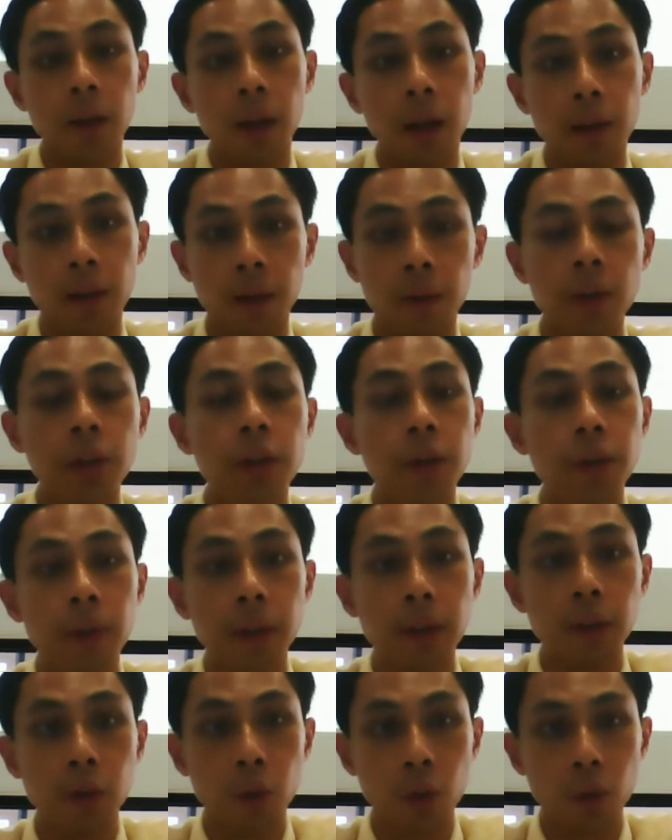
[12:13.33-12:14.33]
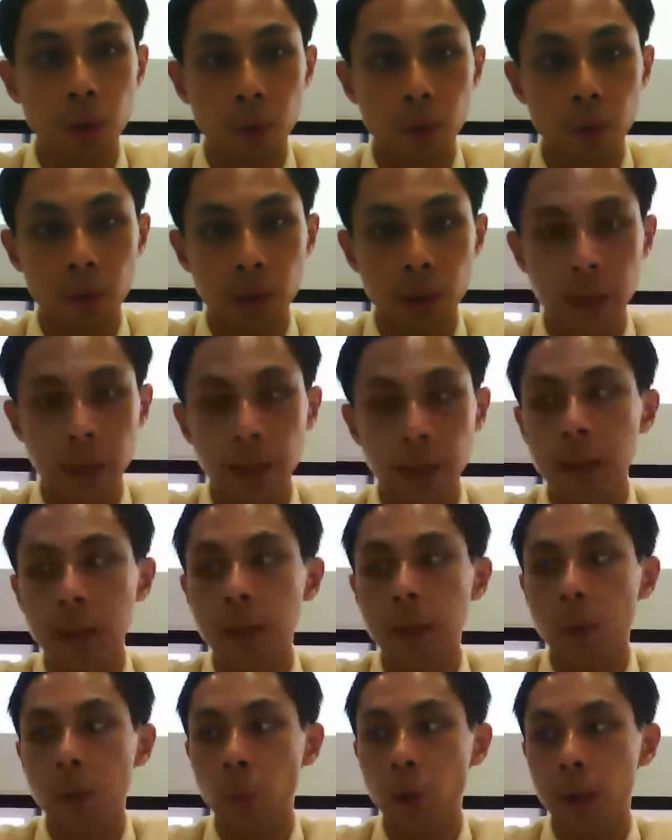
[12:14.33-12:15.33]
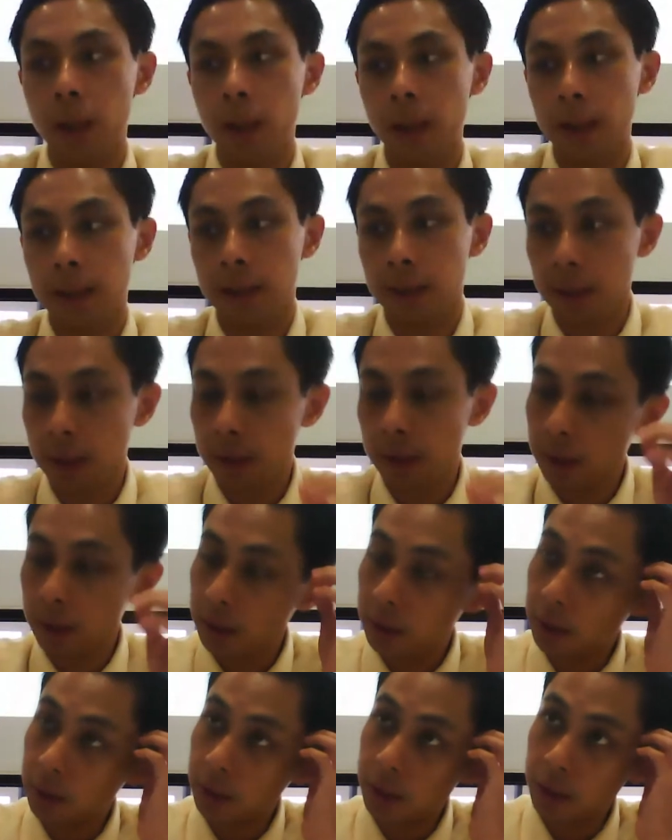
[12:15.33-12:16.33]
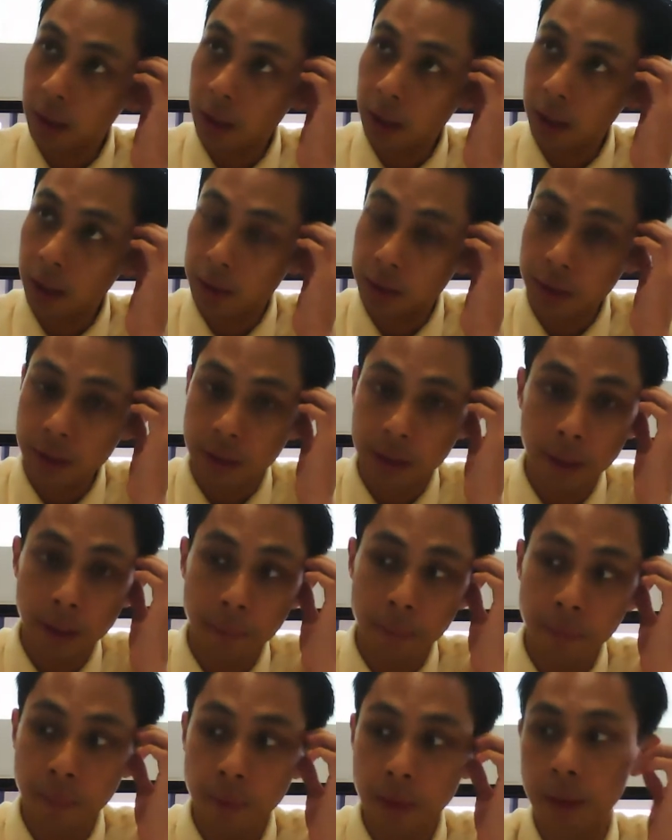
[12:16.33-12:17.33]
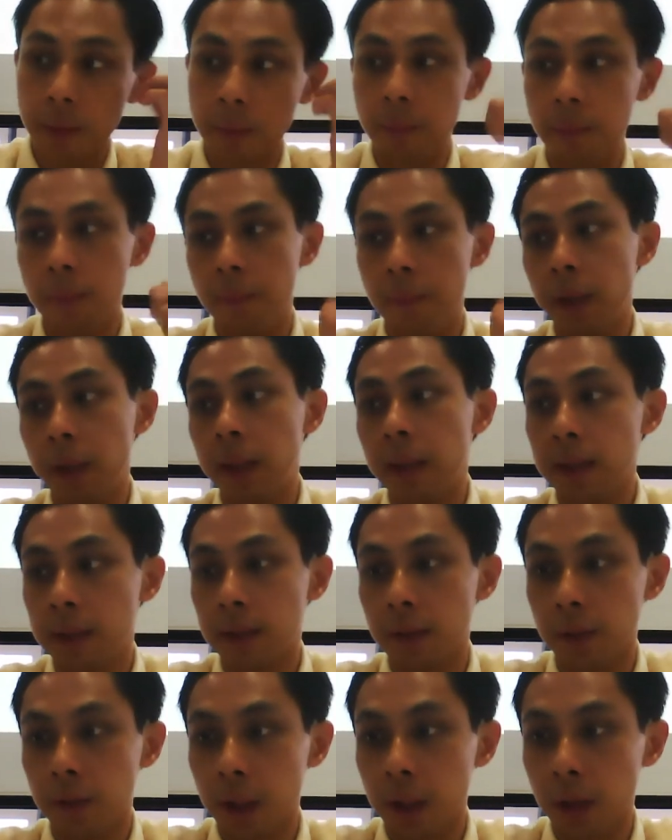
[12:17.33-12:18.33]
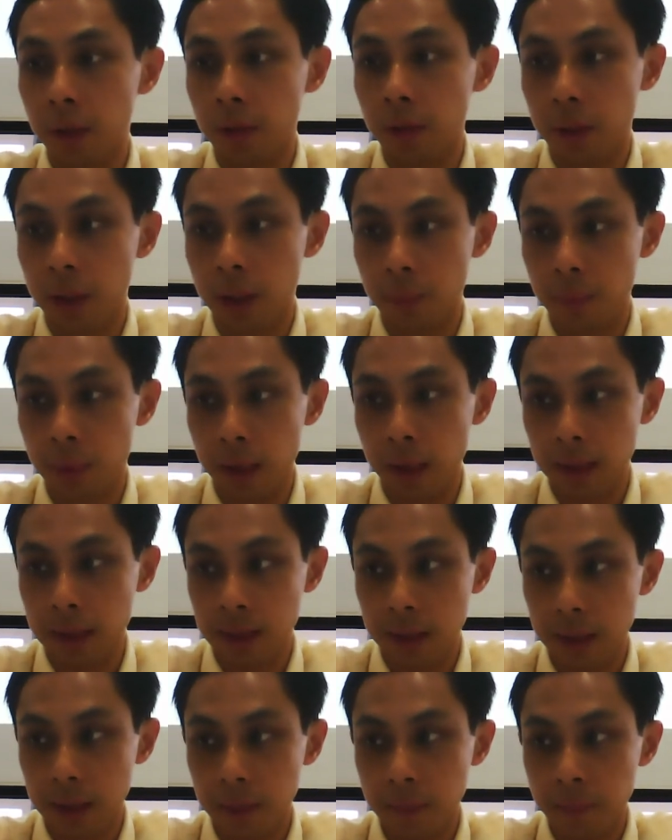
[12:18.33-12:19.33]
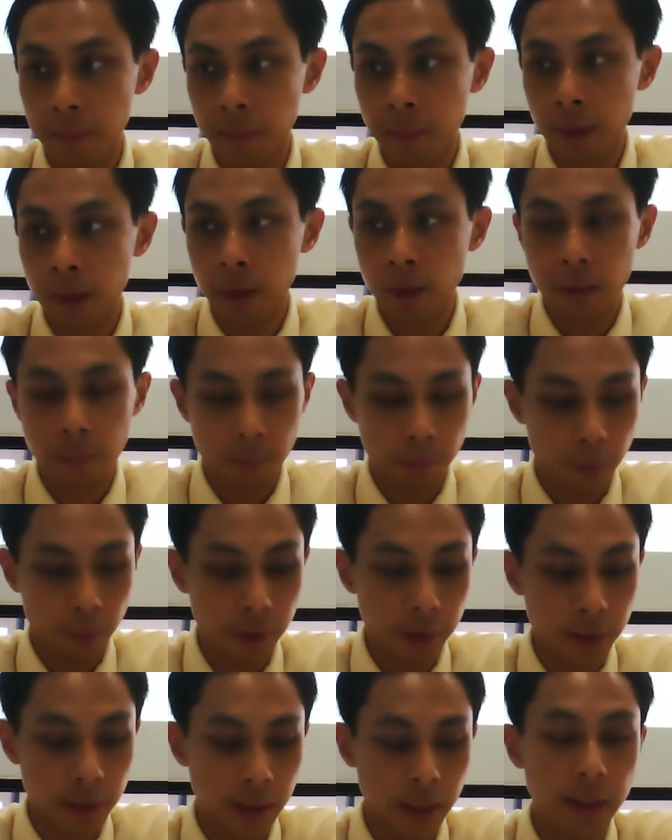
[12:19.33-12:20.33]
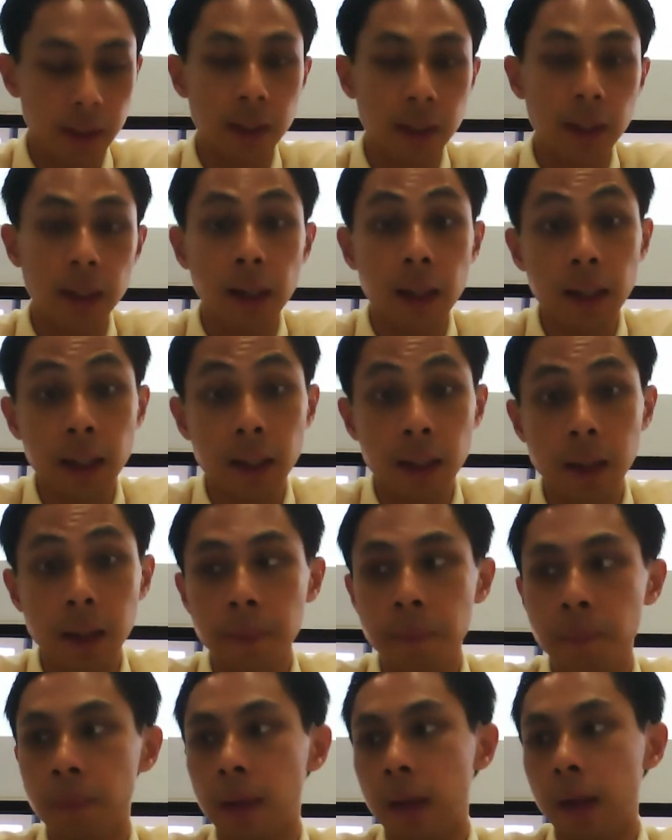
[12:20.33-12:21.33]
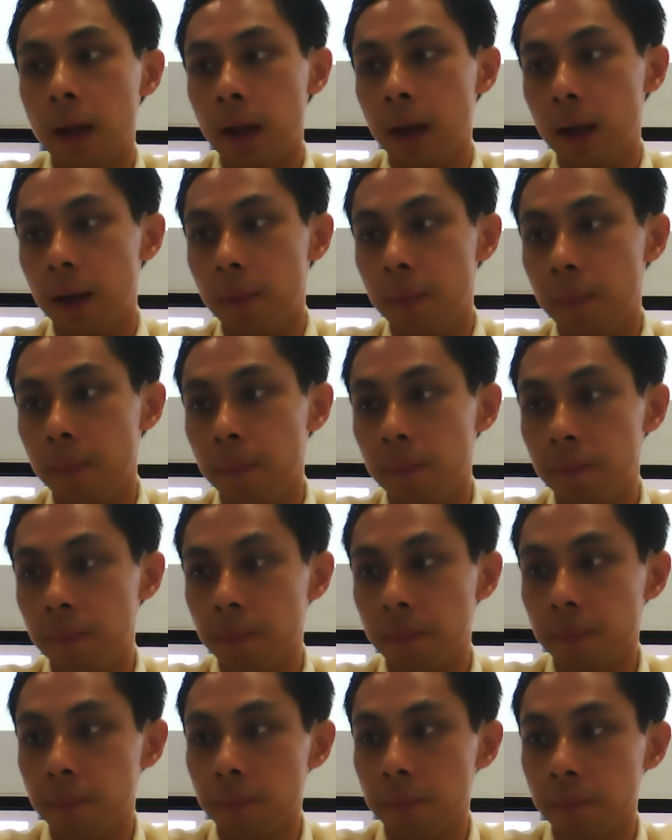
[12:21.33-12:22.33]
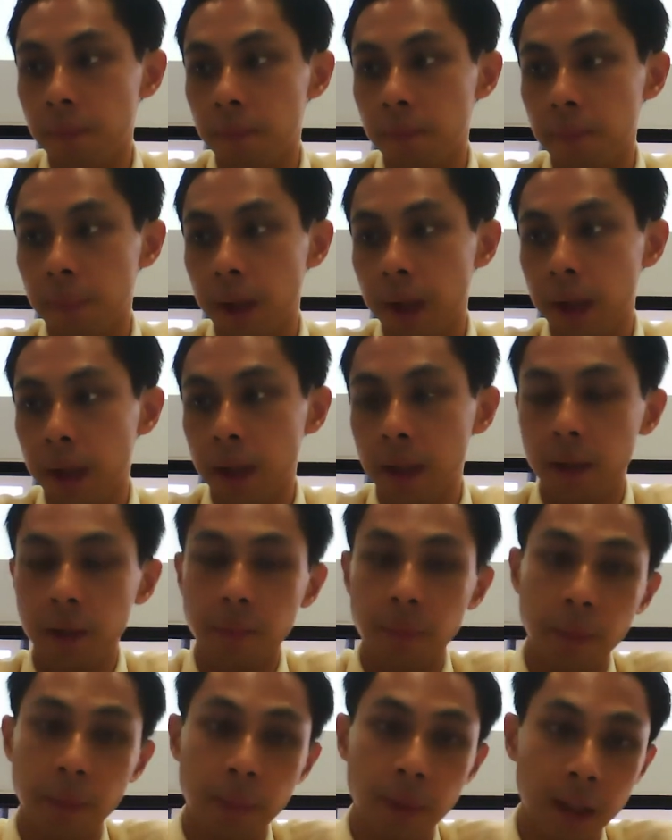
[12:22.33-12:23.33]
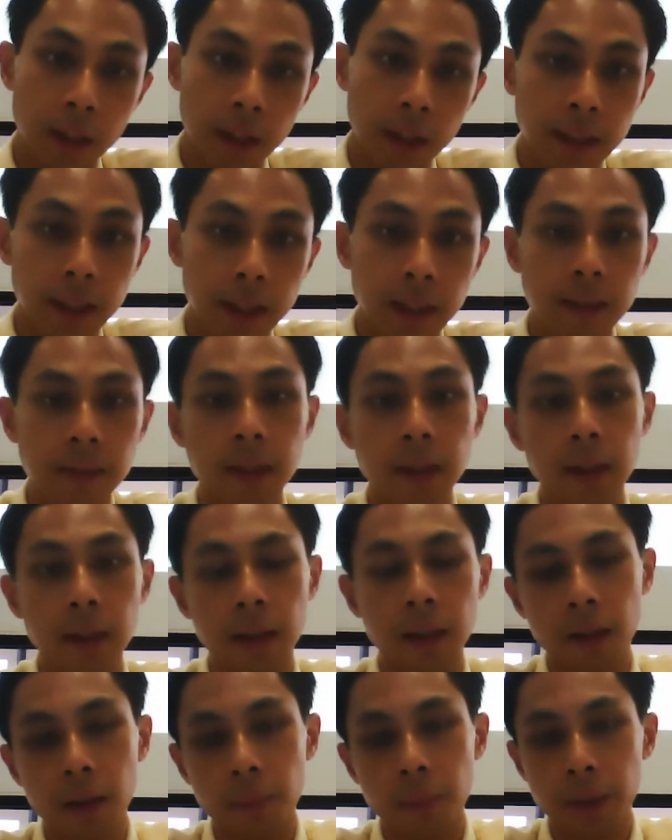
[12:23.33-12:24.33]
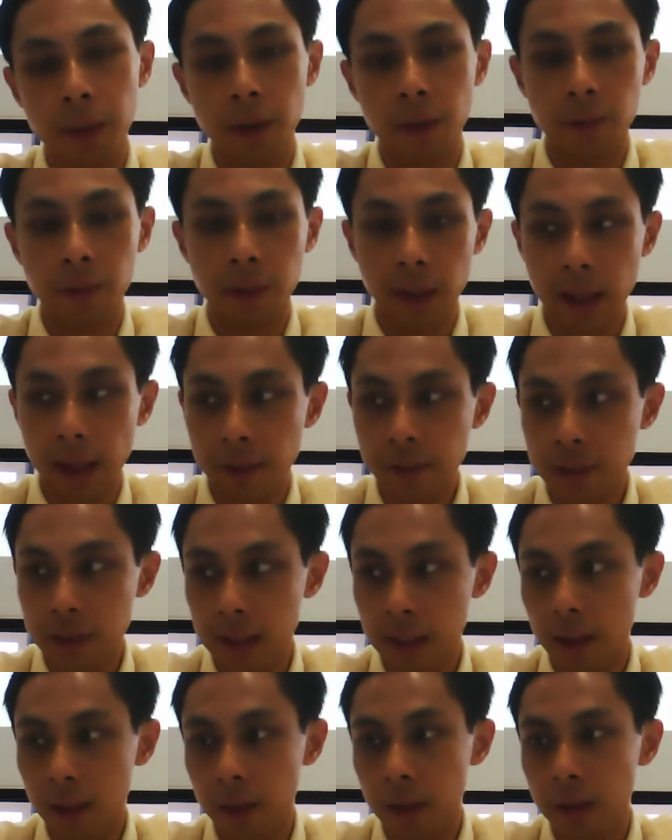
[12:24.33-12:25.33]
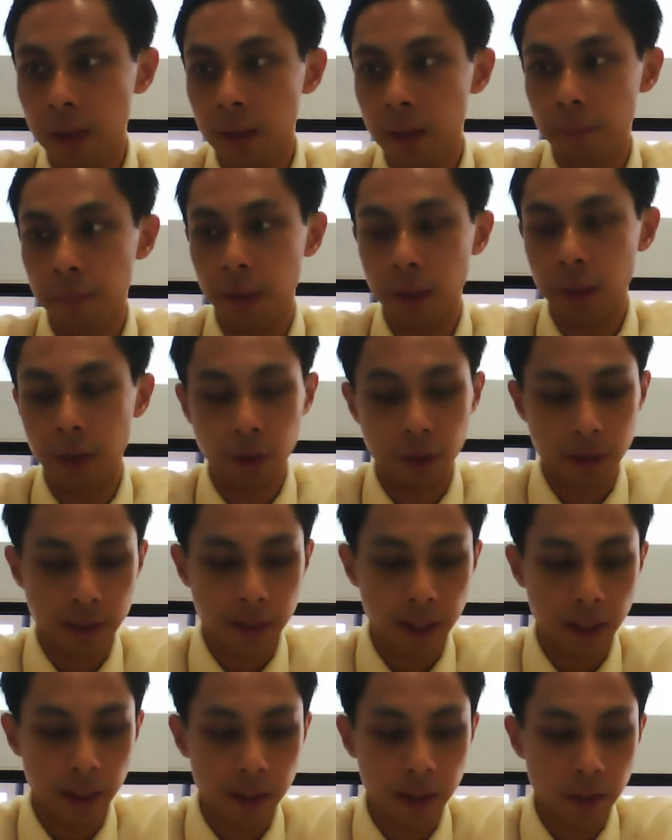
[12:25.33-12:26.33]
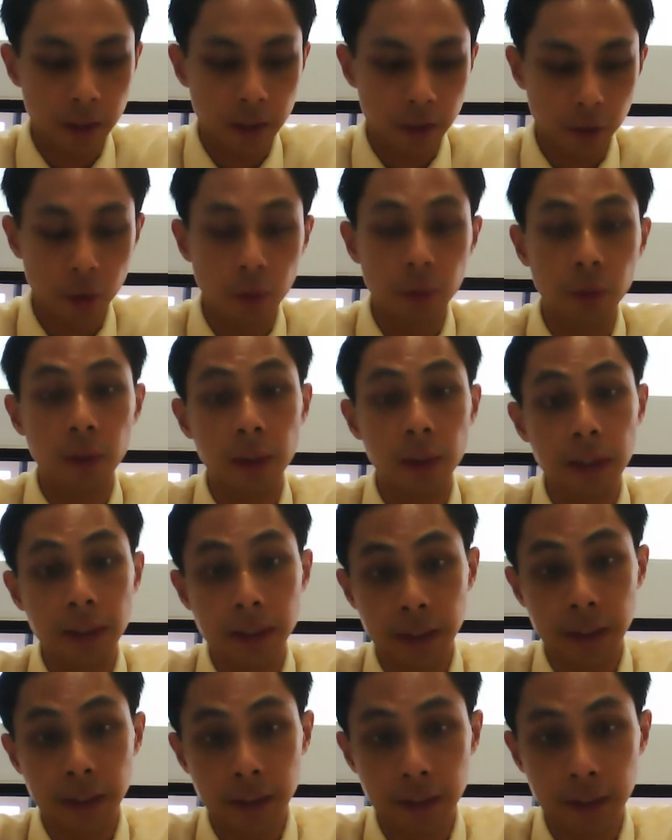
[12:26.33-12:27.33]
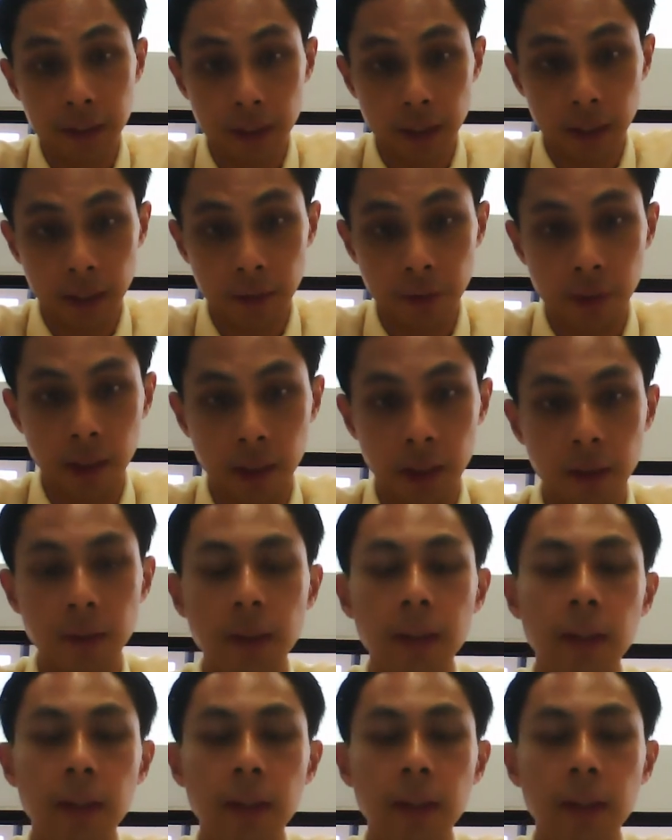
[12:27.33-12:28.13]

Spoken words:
our children grow older, we can actually teach them methods on how to keep their skin moist and clean by maybe adjusting a little bit of the lifestyle, but not say totally changing the lifestyle.